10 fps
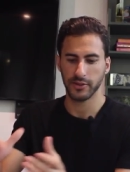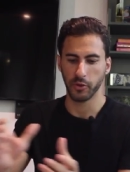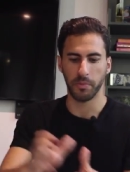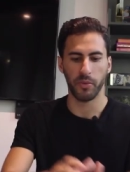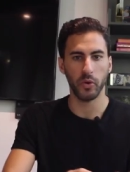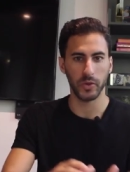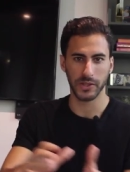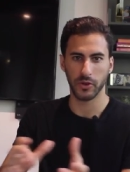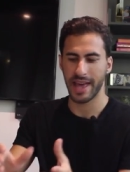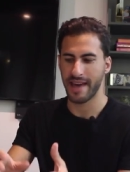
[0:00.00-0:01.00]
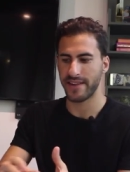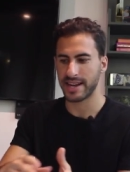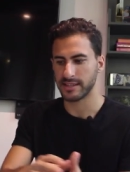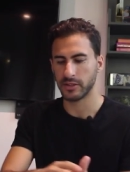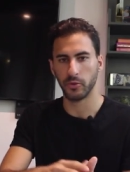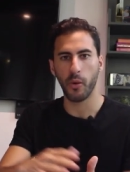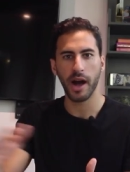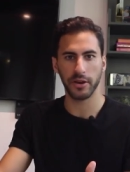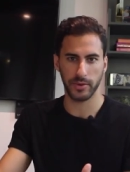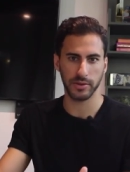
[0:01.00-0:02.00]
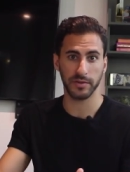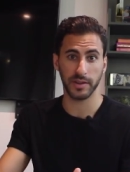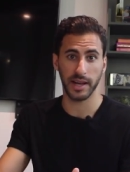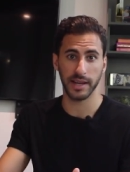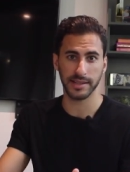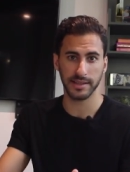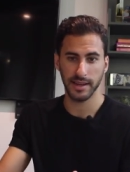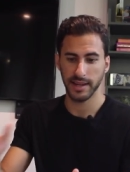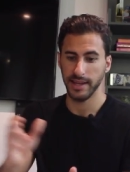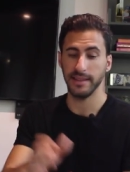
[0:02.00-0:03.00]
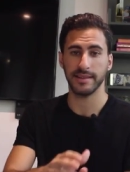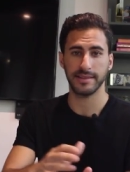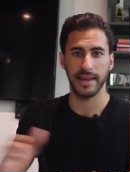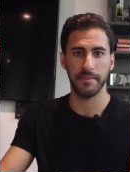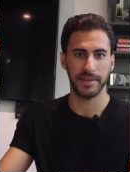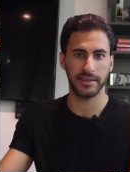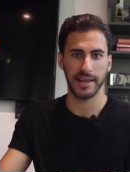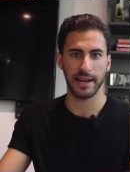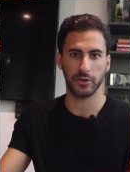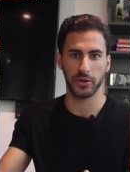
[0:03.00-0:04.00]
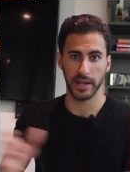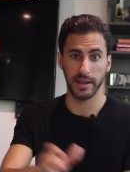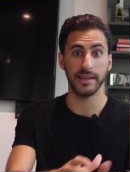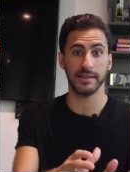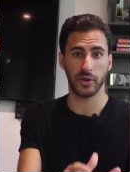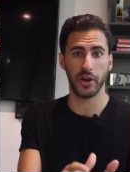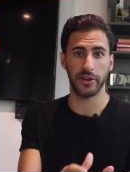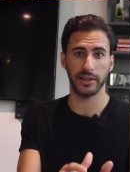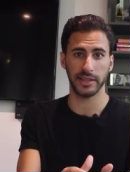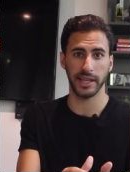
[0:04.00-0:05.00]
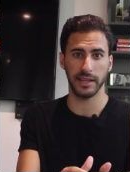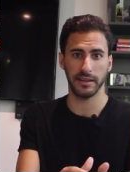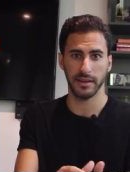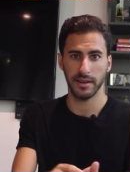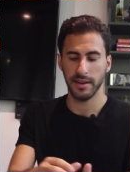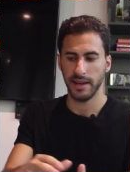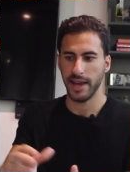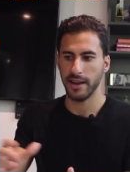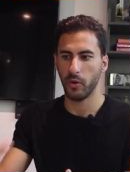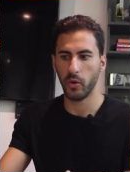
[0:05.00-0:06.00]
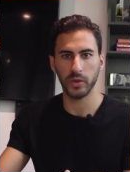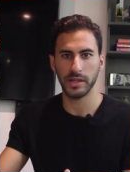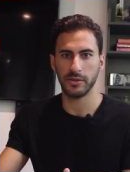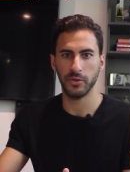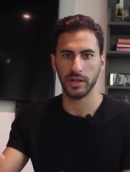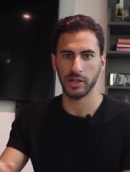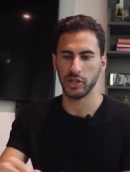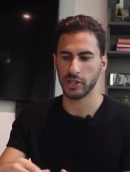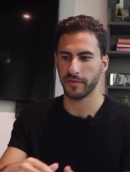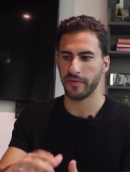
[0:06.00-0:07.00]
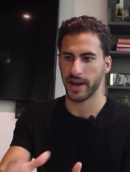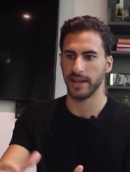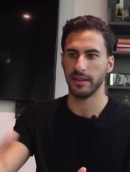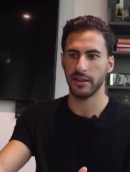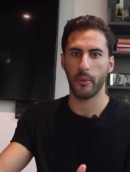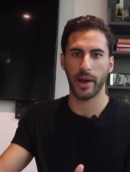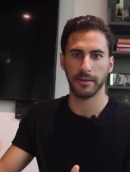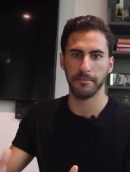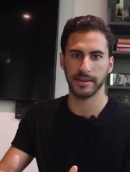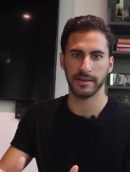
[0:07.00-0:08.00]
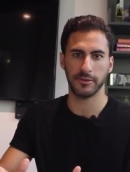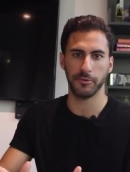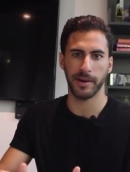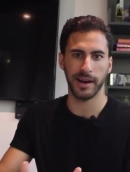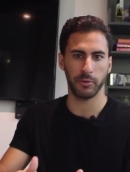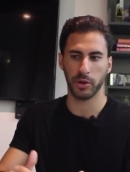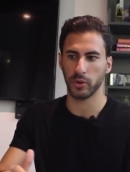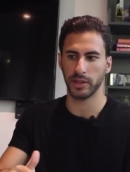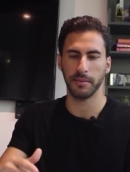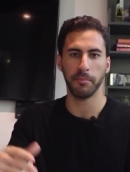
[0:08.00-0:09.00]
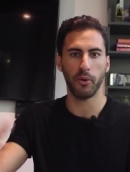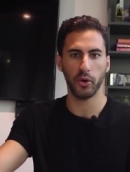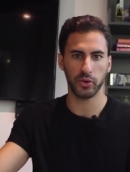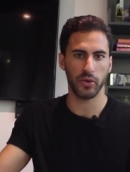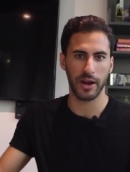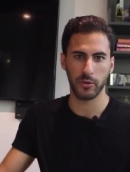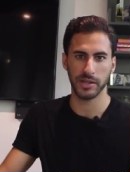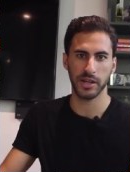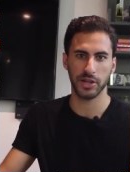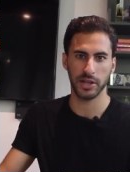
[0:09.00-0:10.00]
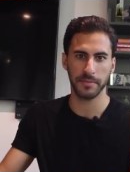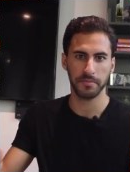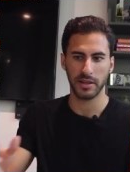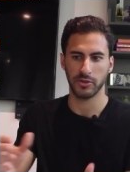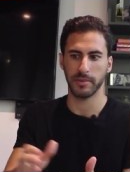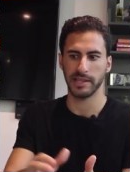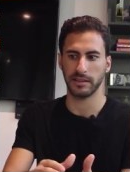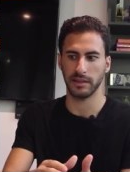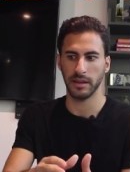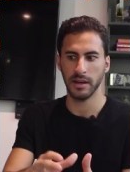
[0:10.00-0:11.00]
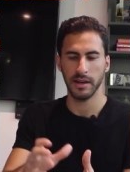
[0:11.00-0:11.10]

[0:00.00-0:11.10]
So Paul is going to have access to hundreds of clients in the same sector that he's currently in. And all he's doing is just finding the right business to buy. We call it a bolt on acquisition. So basically,